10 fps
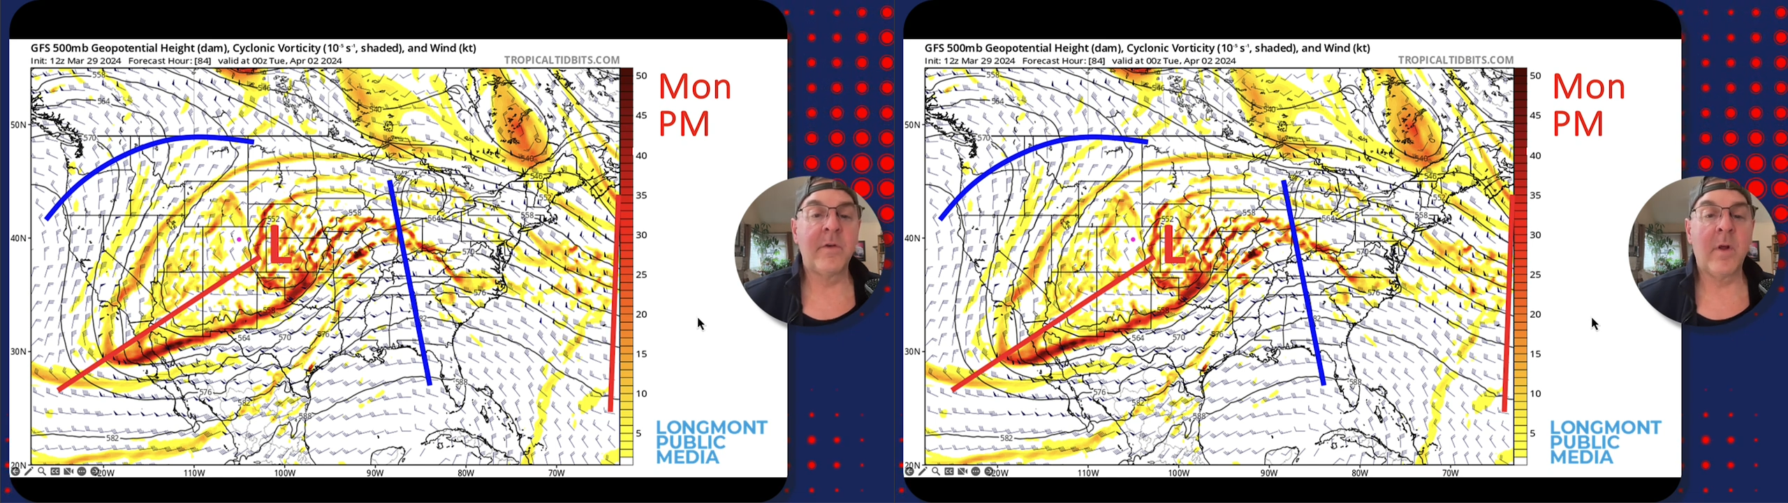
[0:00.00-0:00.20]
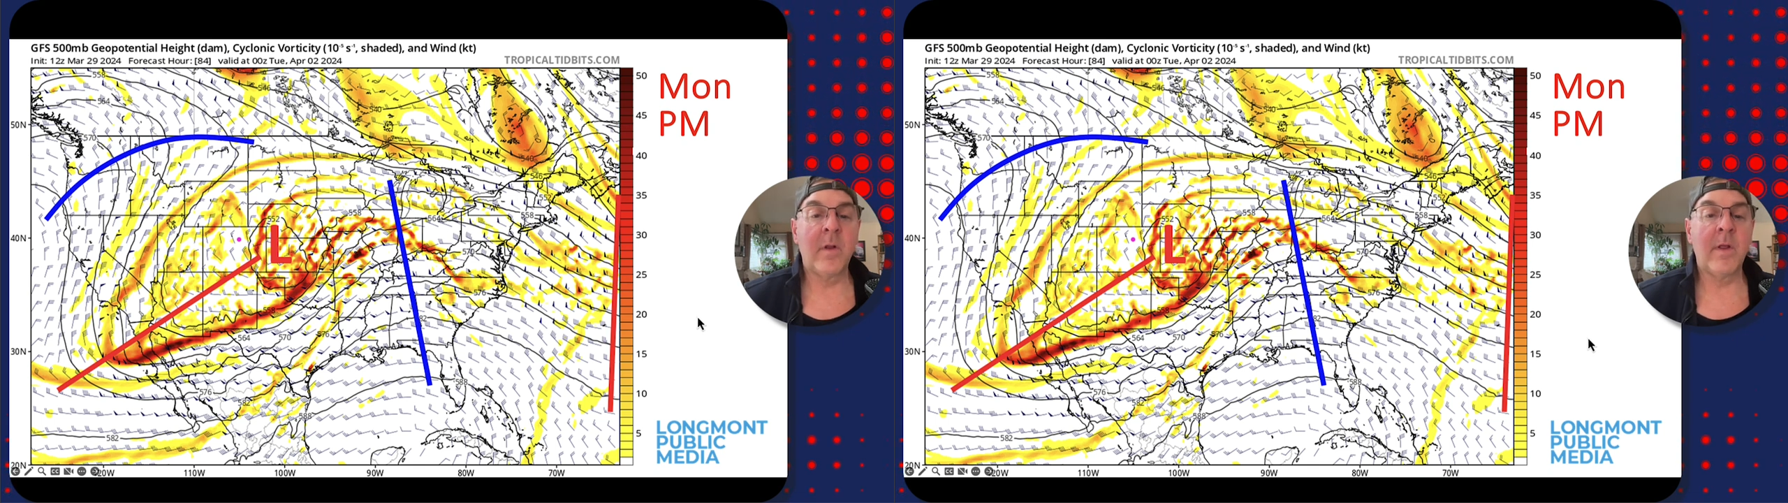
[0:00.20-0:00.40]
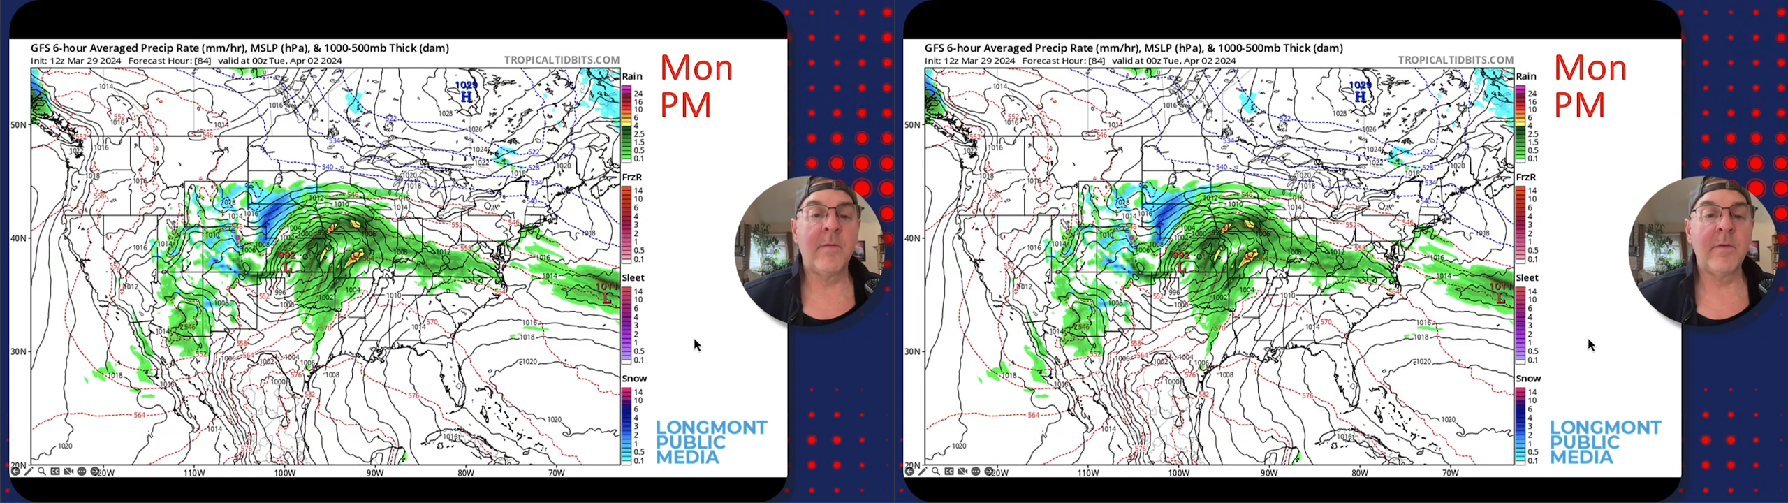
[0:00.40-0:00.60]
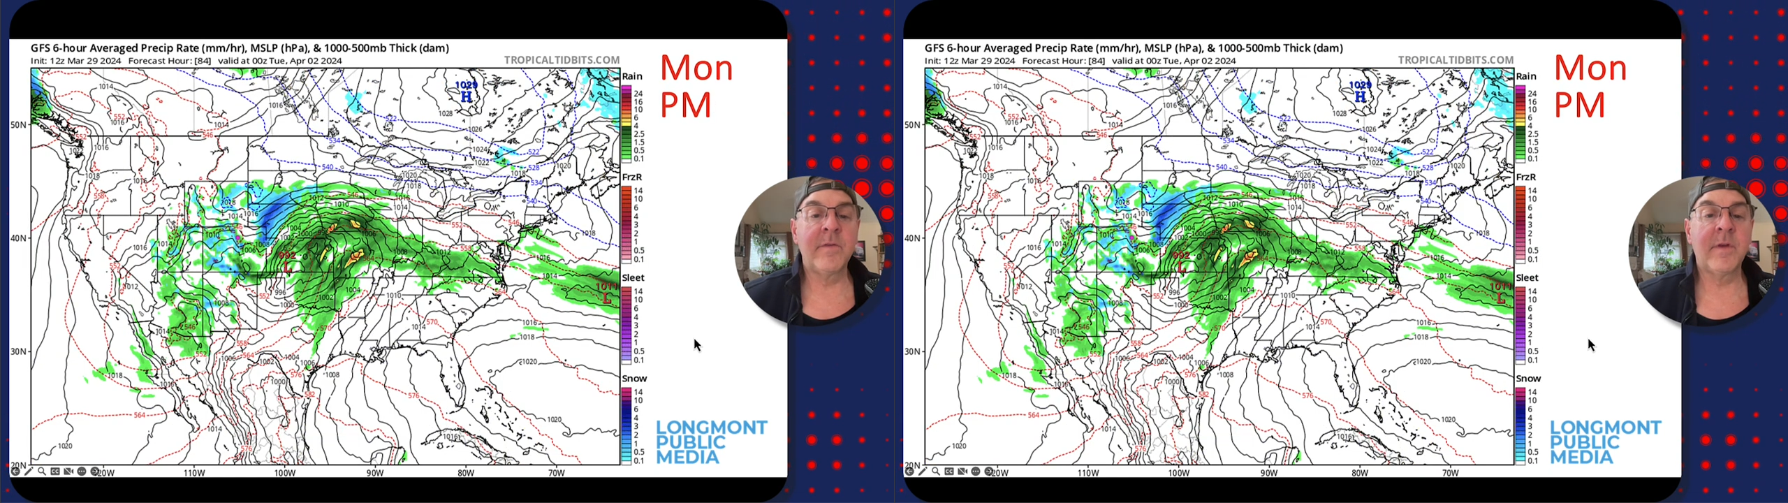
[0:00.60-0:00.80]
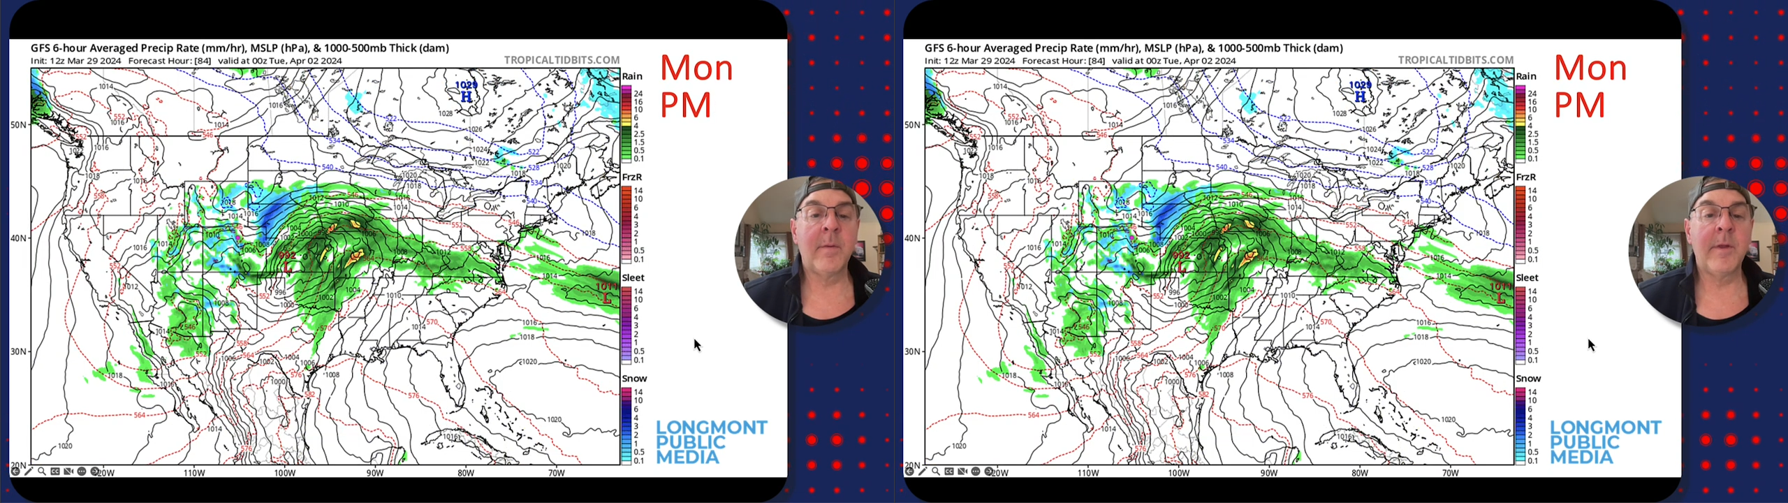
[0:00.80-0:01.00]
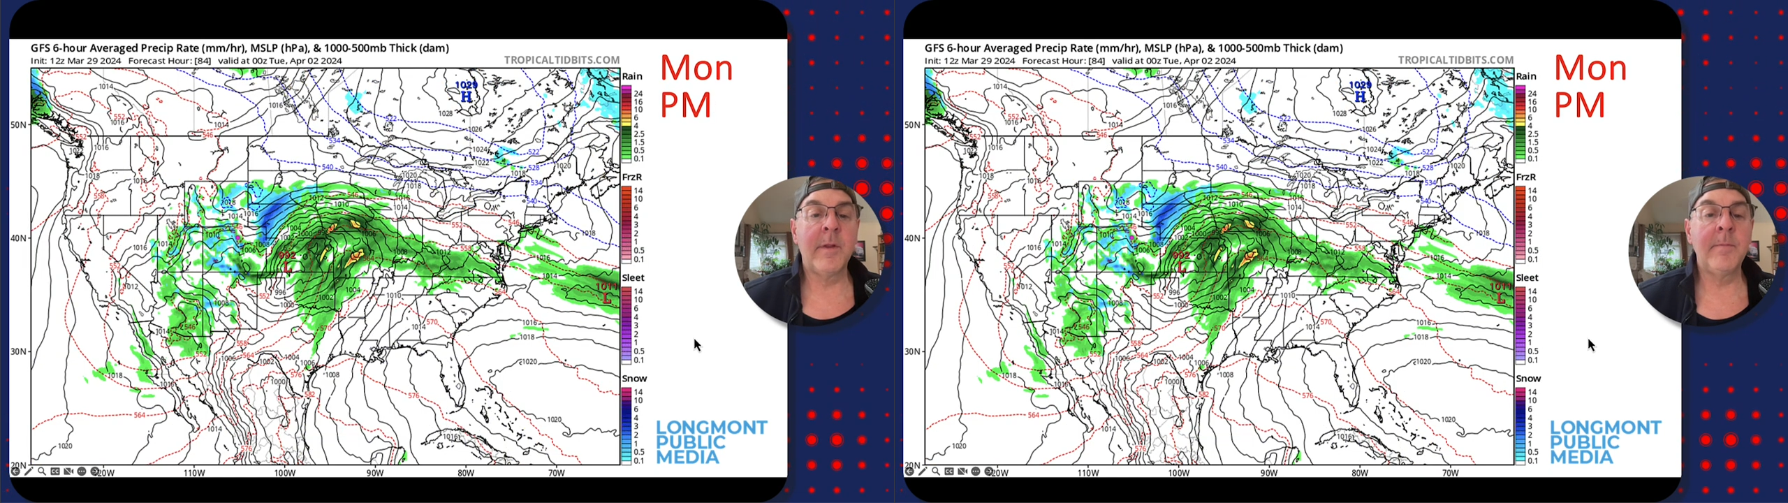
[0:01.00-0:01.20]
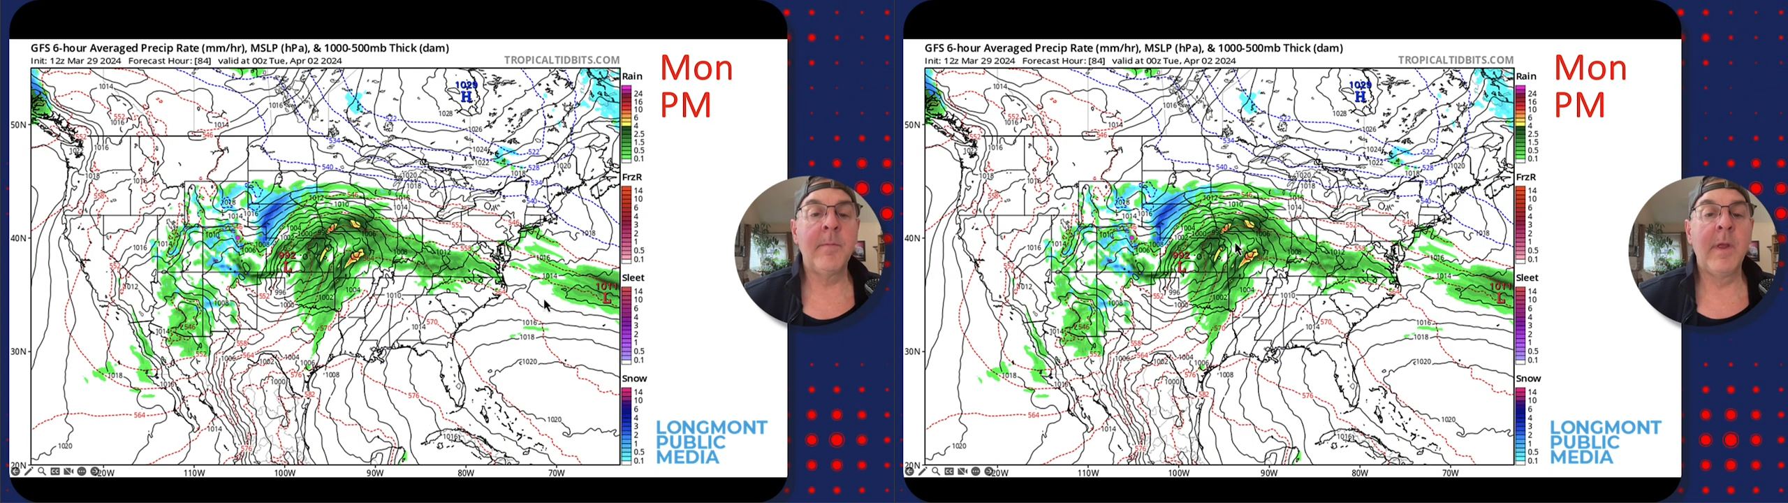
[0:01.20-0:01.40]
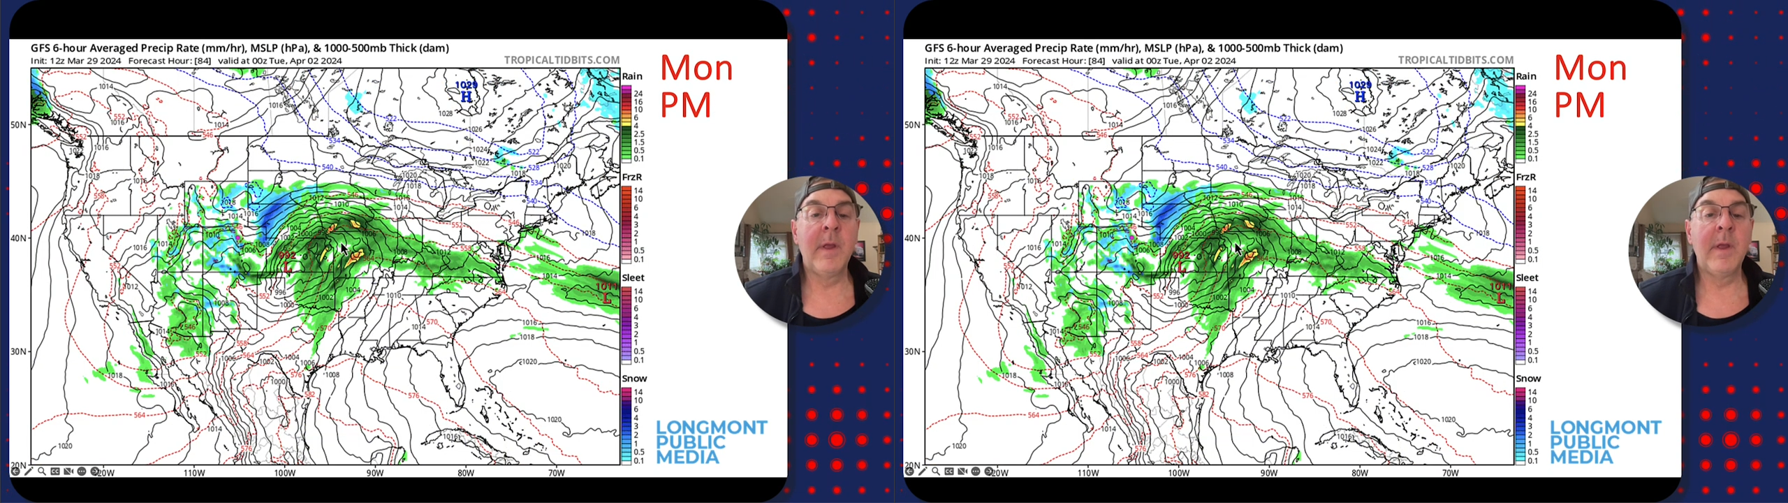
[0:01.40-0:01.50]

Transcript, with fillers: all levels come in